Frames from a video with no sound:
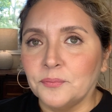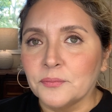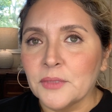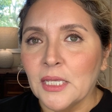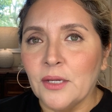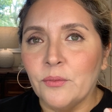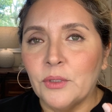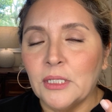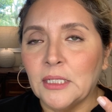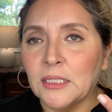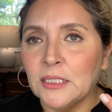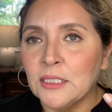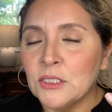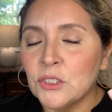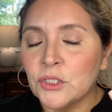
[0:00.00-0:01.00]
It really
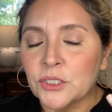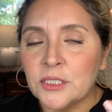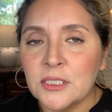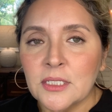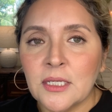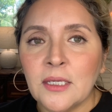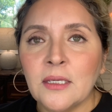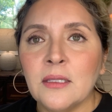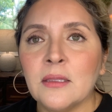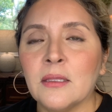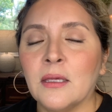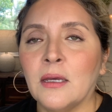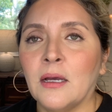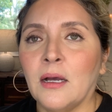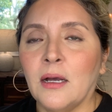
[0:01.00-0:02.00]
cleans your teeth.
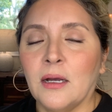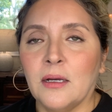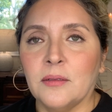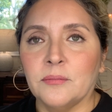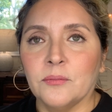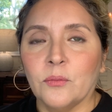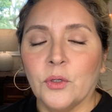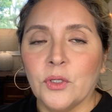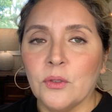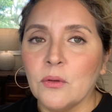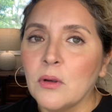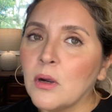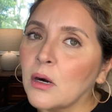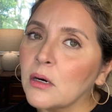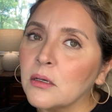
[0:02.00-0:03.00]
When you
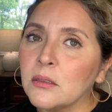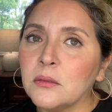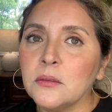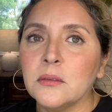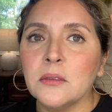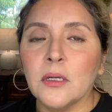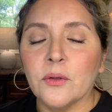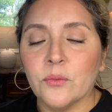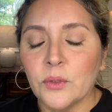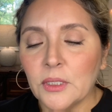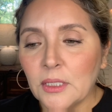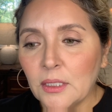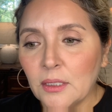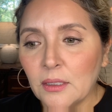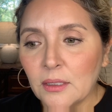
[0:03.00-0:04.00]
gargle,
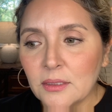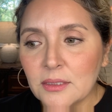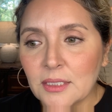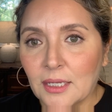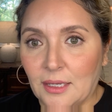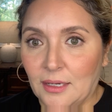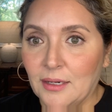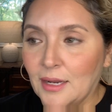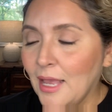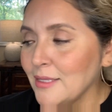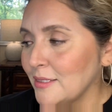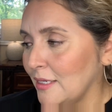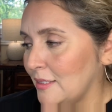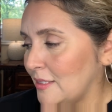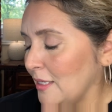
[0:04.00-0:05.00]
it's like an
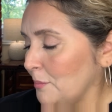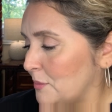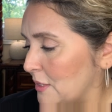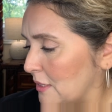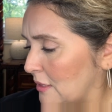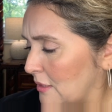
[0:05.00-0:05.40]
antiseptic.